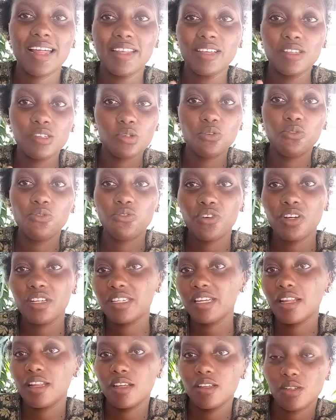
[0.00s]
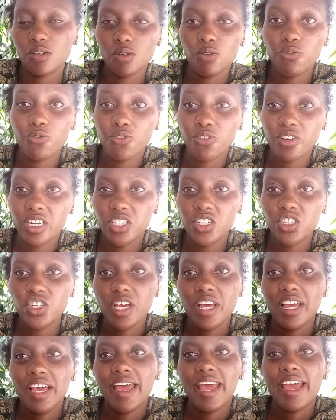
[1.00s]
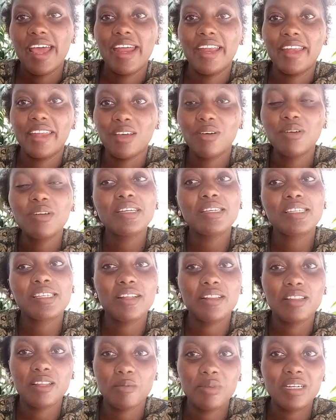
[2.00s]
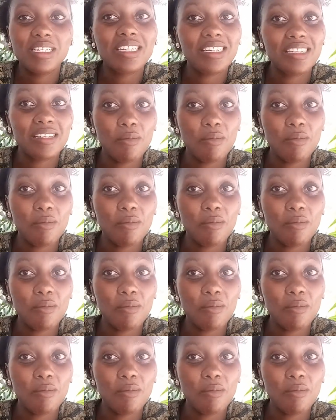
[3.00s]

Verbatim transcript: There's no freezer, there's no fridge, and they only sell the meat in the